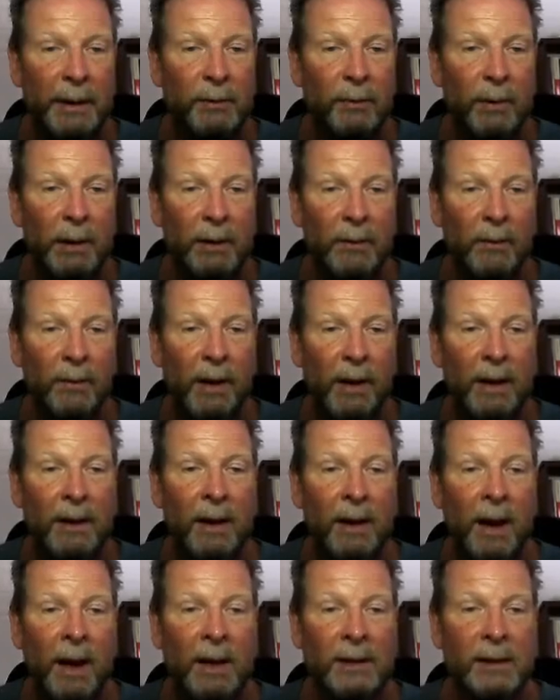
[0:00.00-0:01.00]
greater than.
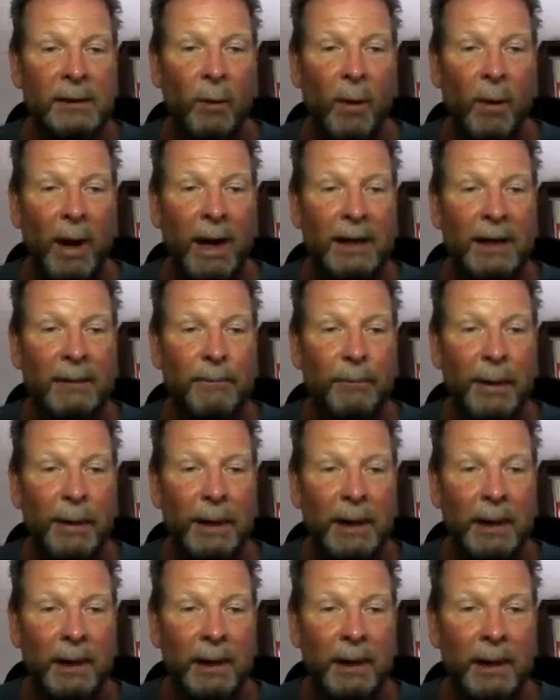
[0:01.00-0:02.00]
So
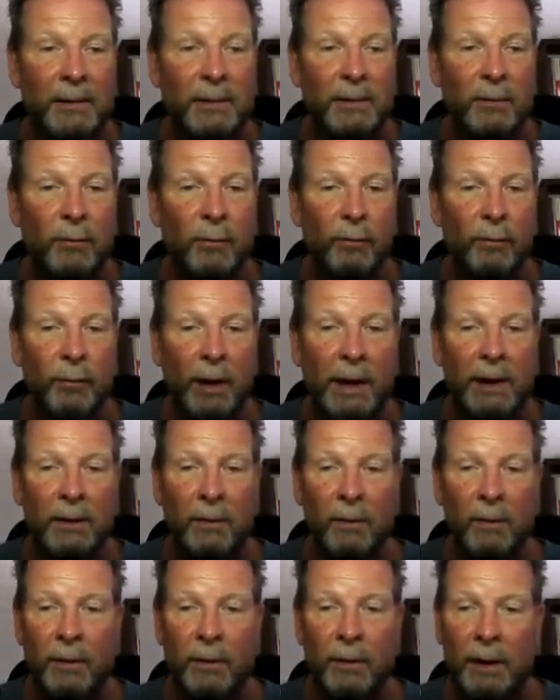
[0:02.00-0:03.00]
8p is
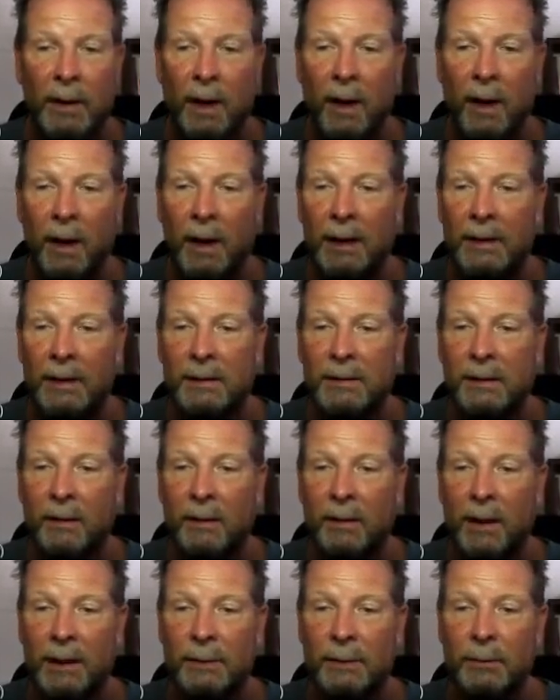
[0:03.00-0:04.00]
greater than 9. So
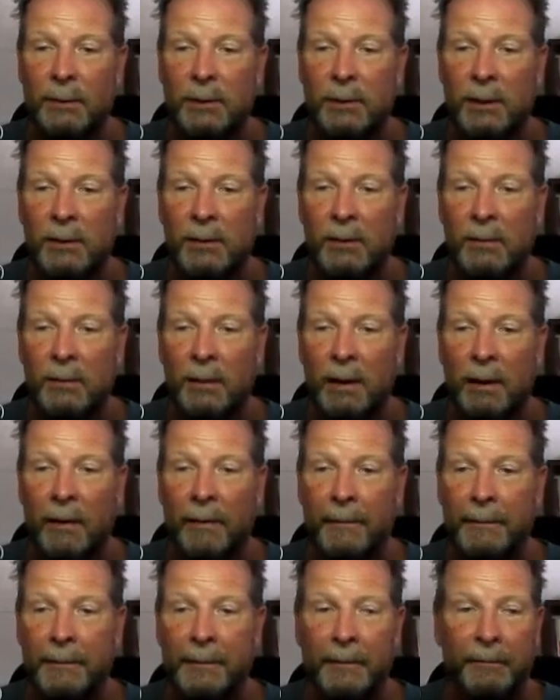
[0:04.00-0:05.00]
that's what you do there.
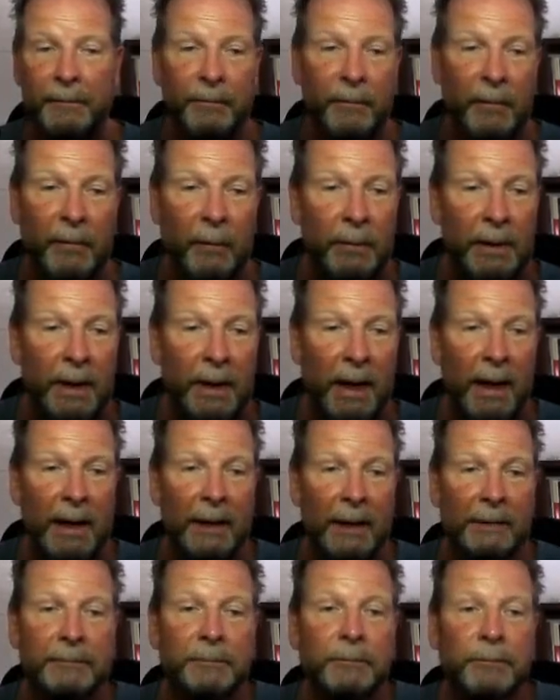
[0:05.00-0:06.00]
Okay.
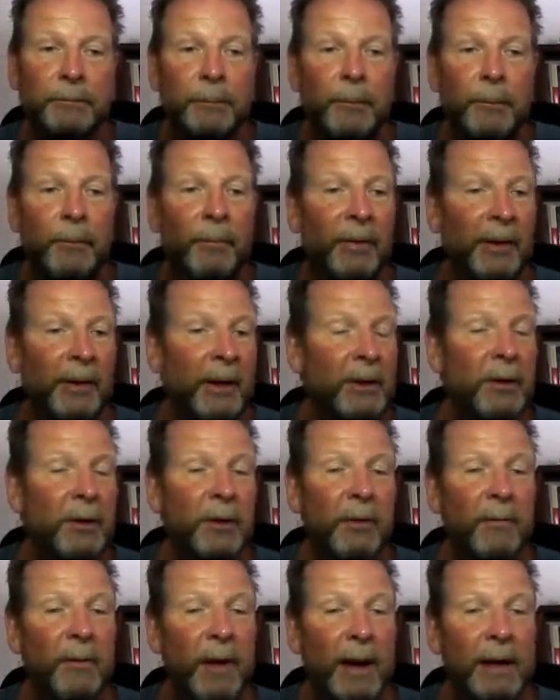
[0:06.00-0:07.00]
Then you
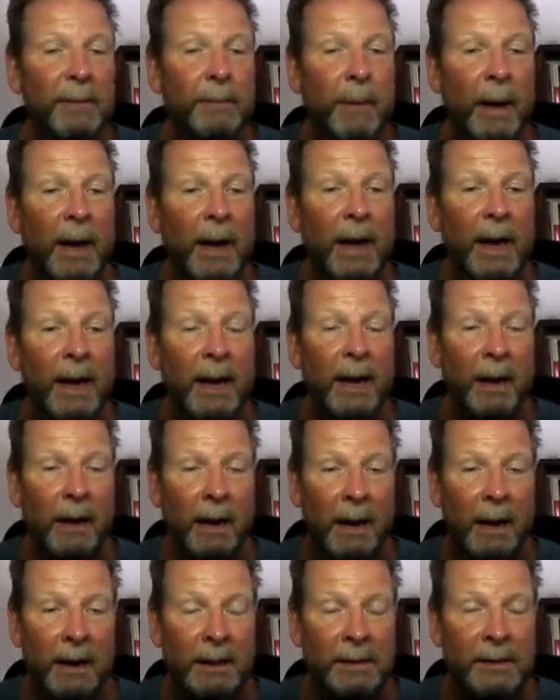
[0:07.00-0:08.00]
divide by
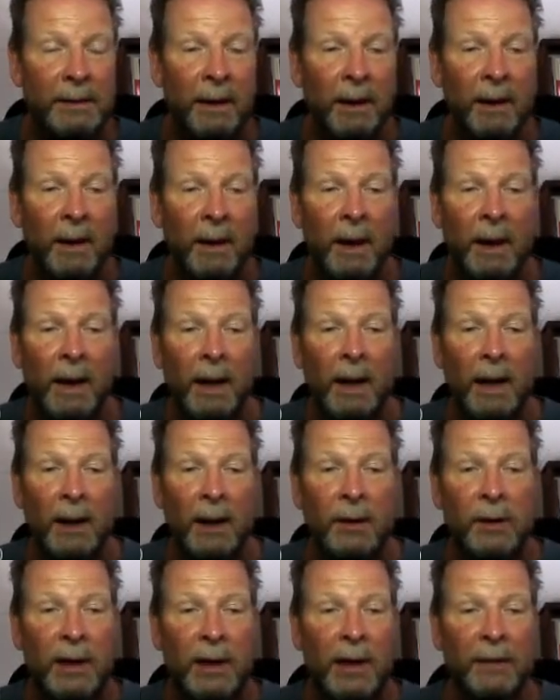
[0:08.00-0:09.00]
8, and
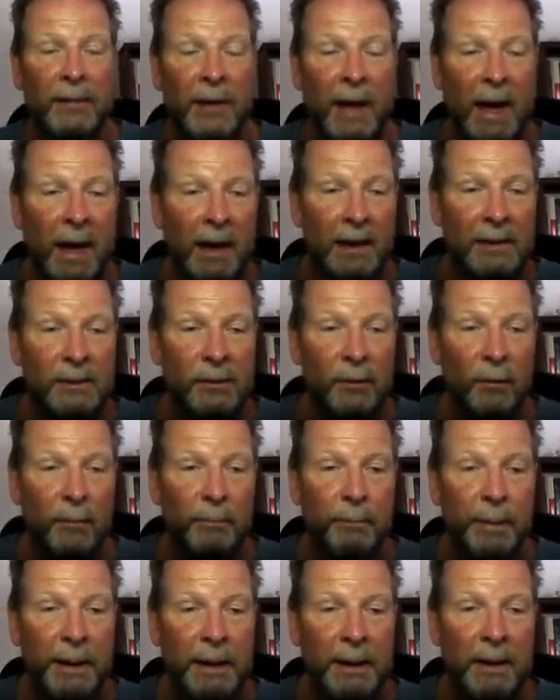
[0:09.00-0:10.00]
you get the answer.
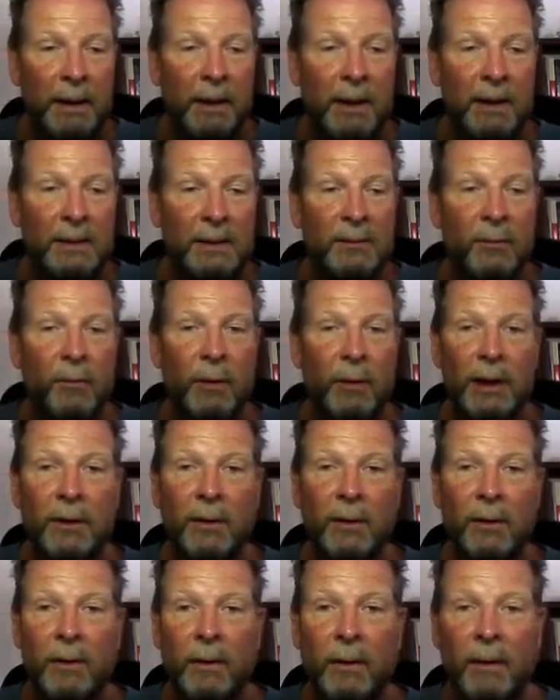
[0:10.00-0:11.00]
p is
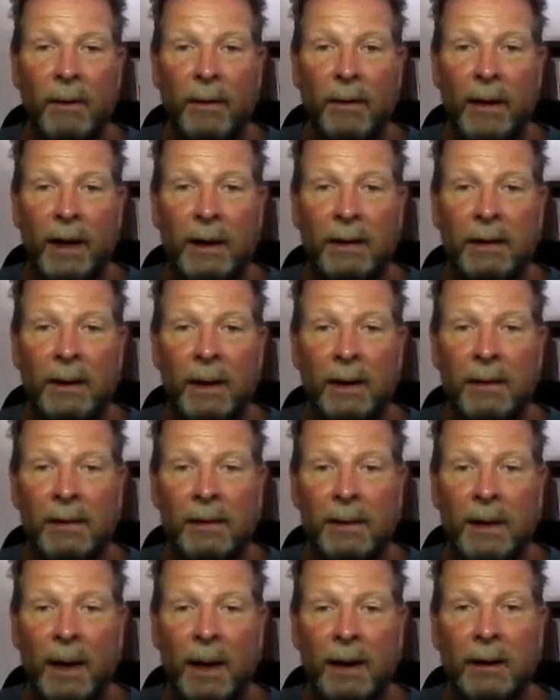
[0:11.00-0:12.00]
greater than
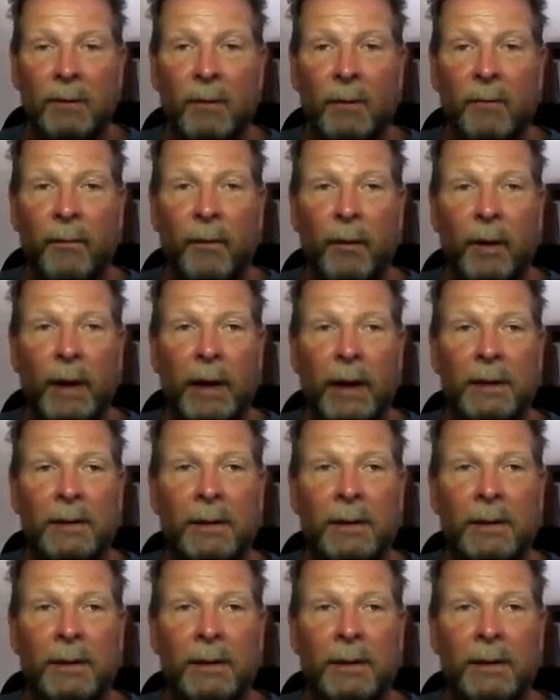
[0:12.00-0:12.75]
9 over 8.